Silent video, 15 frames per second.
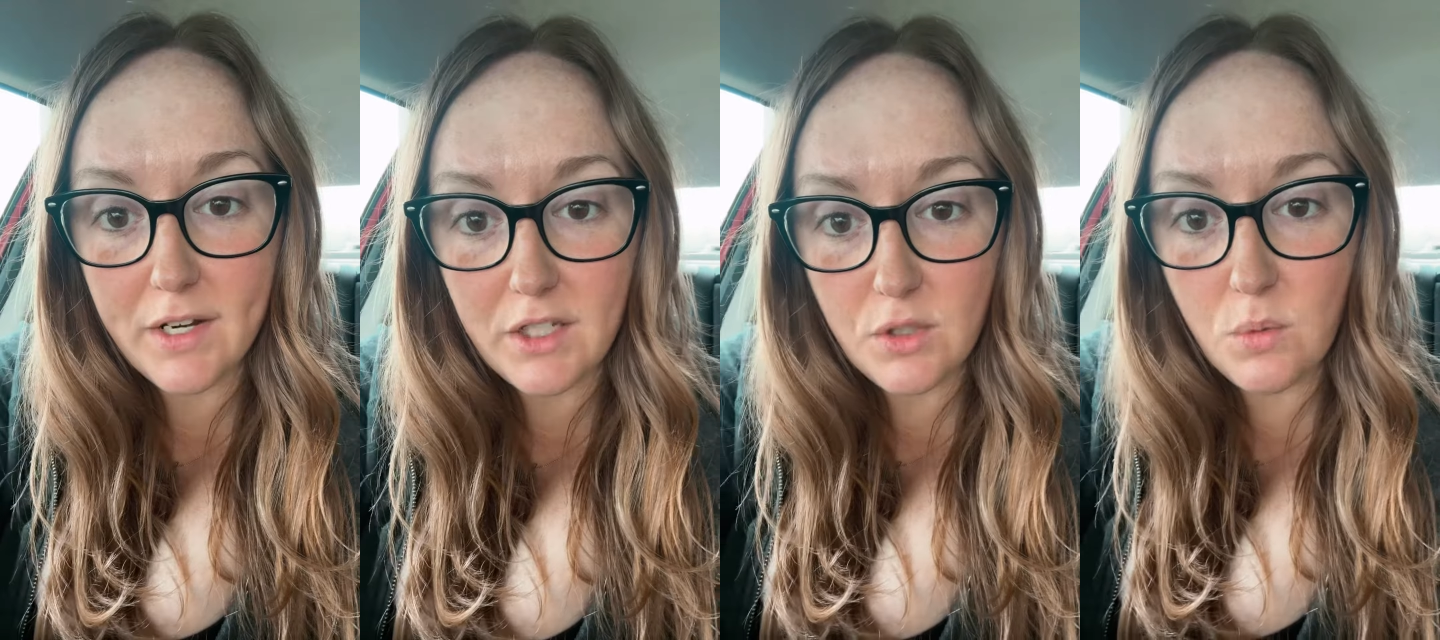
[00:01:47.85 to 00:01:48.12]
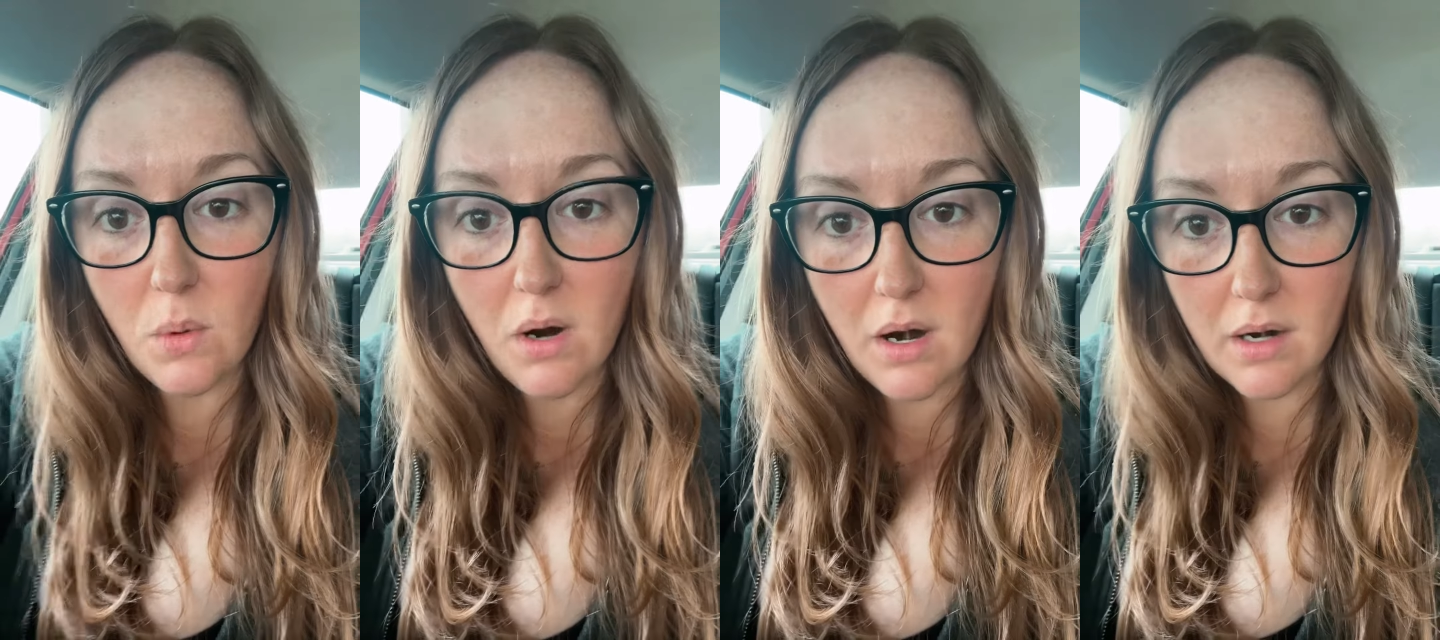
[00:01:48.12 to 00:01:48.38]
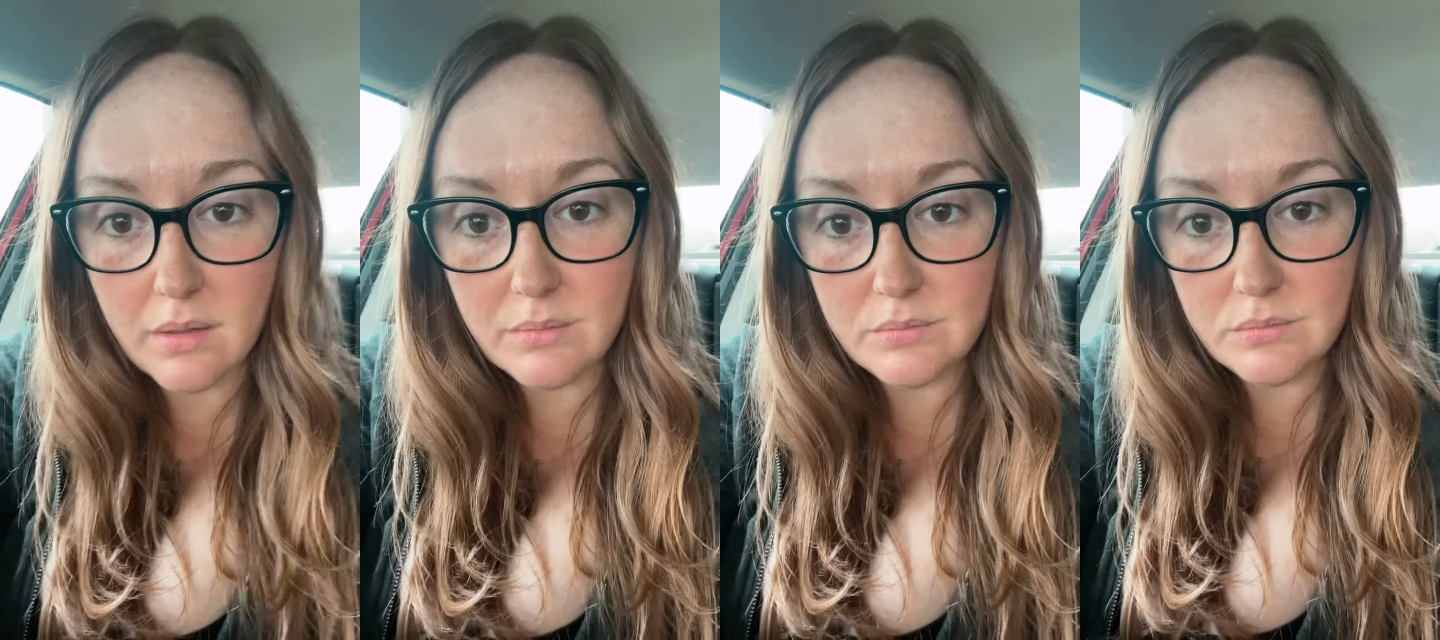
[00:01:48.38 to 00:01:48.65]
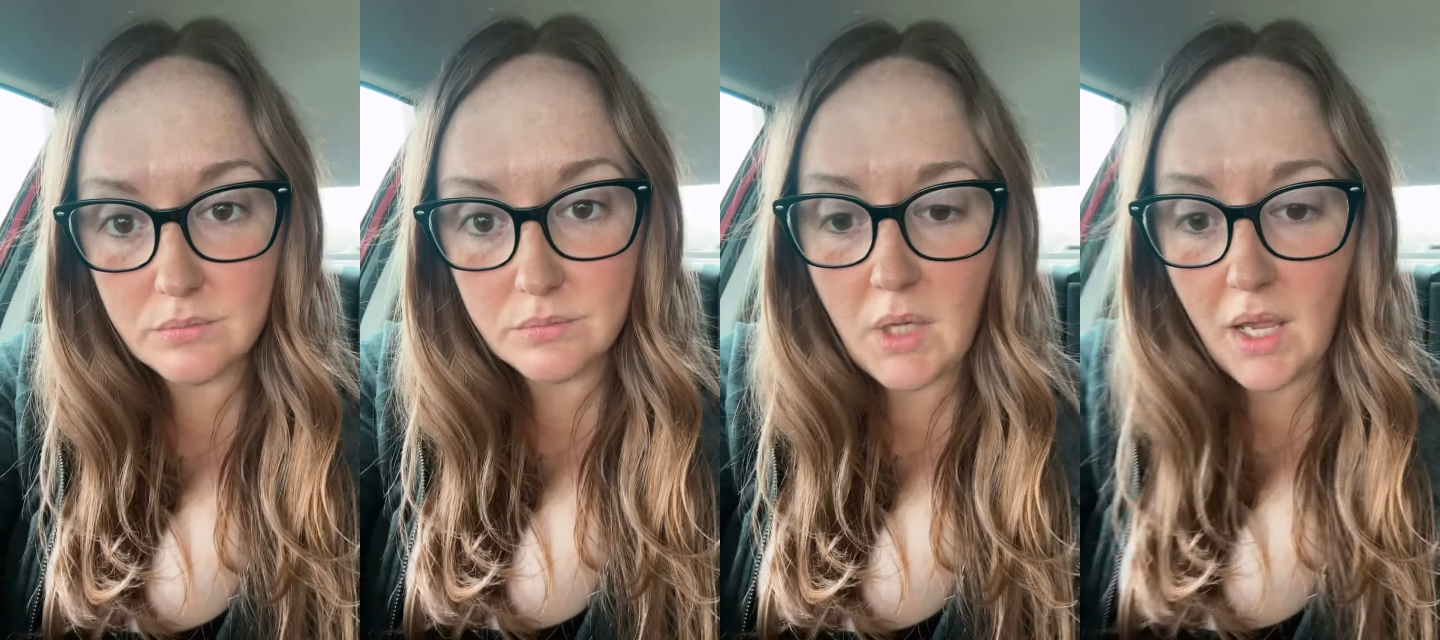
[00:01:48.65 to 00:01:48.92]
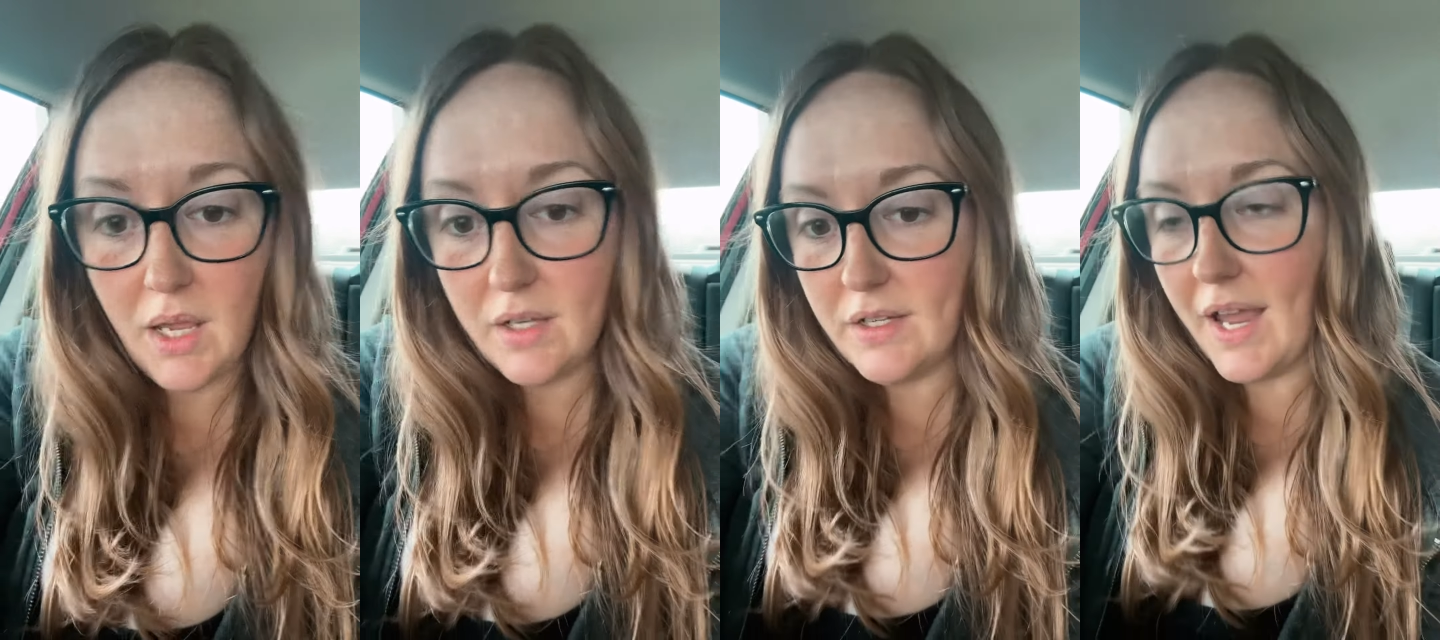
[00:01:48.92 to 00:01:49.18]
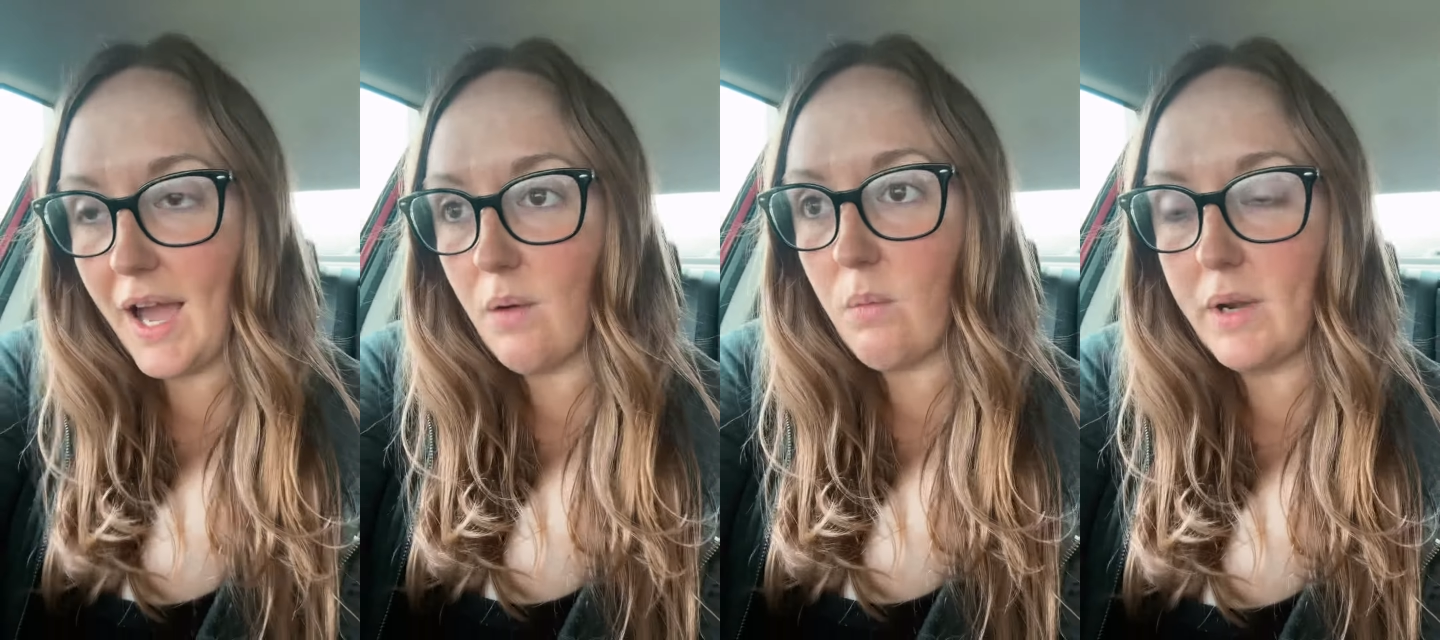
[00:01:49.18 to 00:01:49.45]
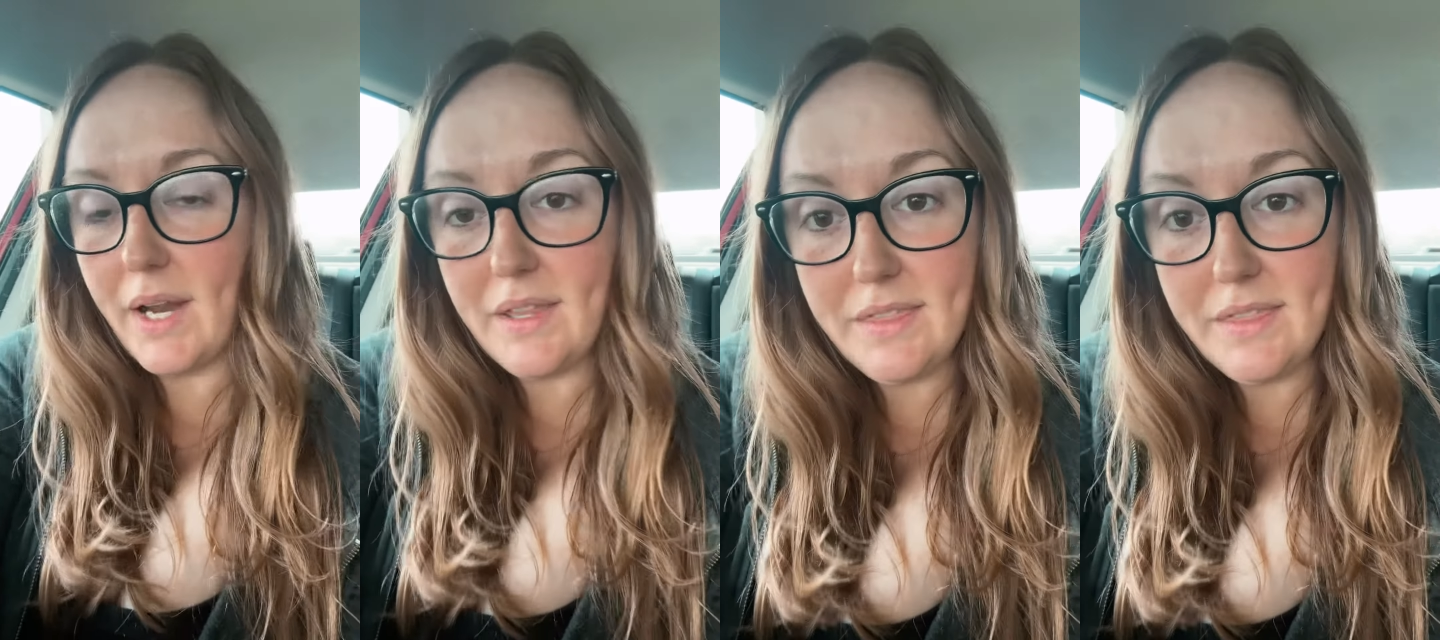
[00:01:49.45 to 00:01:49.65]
Not what I think you should be,